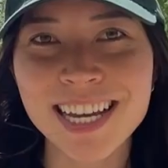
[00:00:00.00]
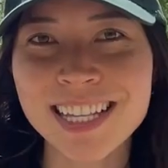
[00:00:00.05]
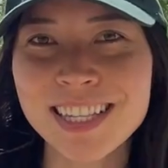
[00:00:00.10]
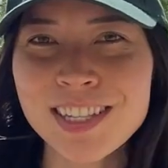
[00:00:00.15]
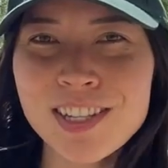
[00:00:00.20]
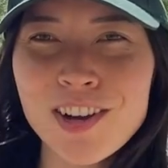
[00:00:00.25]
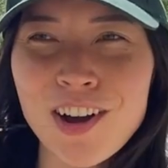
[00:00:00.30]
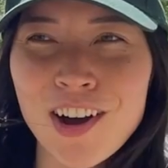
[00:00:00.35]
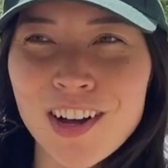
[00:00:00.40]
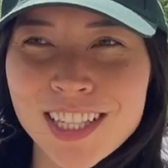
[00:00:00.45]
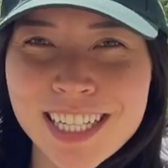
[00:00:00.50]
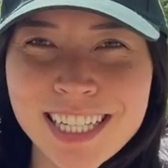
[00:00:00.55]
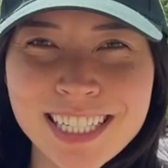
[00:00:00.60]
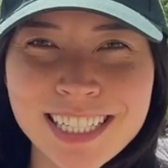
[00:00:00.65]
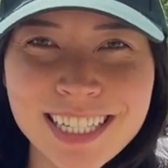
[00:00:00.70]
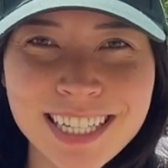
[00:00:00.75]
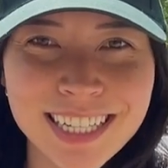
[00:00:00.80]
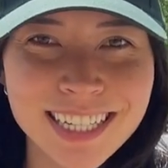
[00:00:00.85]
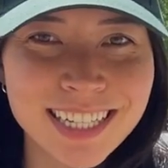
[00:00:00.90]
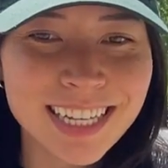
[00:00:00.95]
in Scotland,
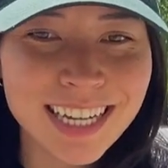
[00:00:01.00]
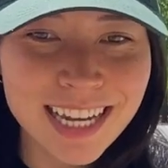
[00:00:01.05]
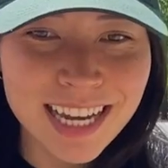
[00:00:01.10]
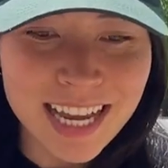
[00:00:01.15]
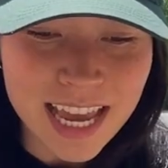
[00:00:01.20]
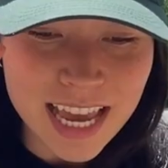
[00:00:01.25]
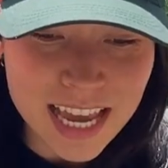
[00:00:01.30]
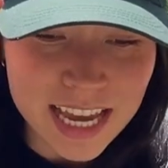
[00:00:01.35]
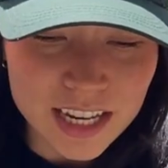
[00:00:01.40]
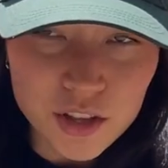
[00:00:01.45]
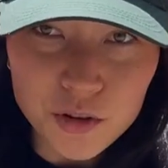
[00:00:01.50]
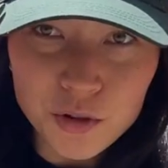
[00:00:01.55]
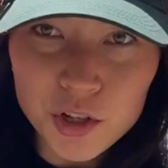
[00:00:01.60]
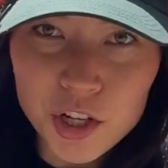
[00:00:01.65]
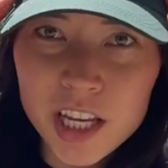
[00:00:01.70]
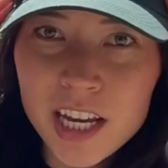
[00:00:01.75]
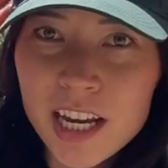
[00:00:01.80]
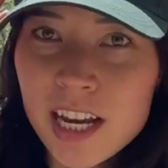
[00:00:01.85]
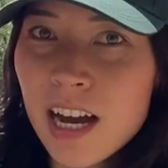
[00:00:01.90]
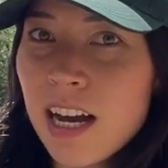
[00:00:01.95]
and
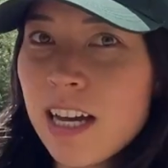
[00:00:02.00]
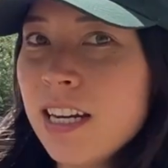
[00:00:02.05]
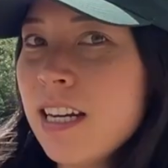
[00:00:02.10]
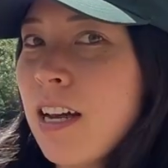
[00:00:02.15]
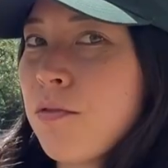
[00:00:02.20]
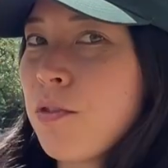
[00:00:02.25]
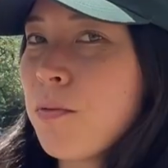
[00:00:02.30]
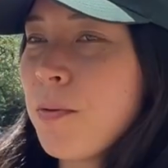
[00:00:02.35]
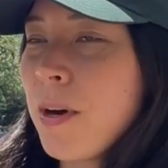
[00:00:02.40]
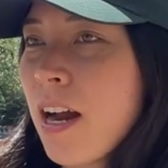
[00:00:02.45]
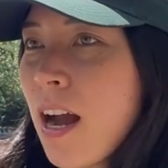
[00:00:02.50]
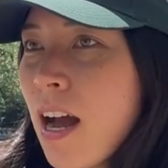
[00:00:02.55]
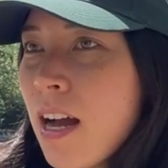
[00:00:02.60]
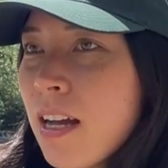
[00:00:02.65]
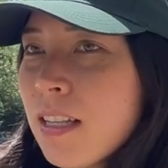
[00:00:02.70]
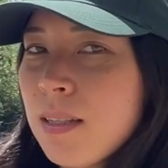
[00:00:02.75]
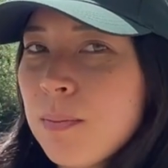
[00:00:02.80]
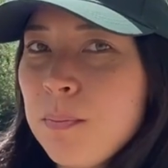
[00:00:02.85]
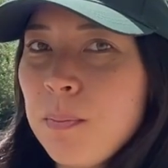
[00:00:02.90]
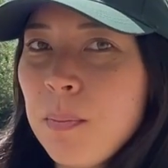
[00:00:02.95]
usually I never wear
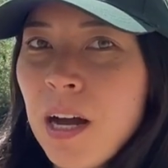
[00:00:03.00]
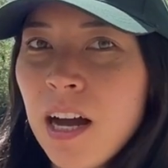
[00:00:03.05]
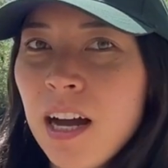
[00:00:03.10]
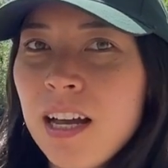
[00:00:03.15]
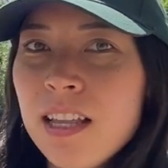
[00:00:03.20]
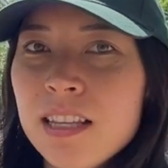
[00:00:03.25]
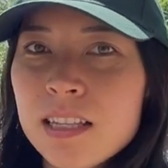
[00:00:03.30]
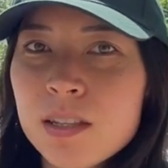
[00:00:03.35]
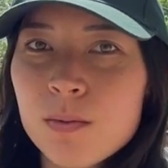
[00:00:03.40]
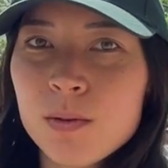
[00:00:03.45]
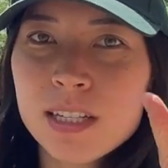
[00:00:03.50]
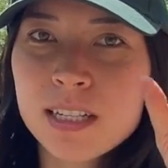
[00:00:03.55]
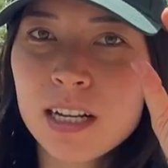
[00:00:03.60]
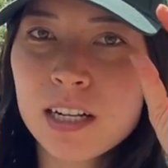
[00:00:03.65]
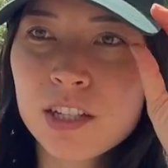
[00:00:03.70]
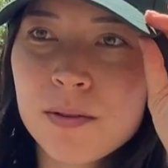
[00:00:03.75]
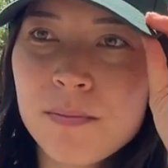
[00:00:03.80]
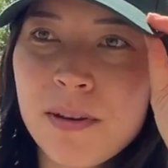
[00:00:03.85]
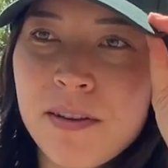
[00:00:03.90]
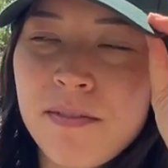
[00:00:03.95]
hats, but this one is
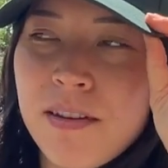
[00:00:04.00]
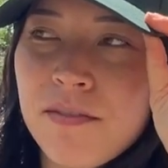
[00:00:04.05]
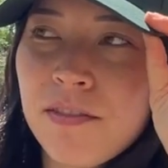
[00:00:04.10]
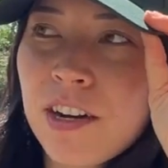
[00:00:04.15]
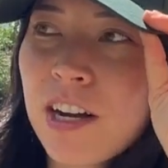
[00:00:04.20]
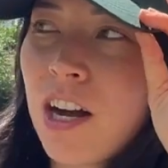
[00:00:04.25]
actually my favorite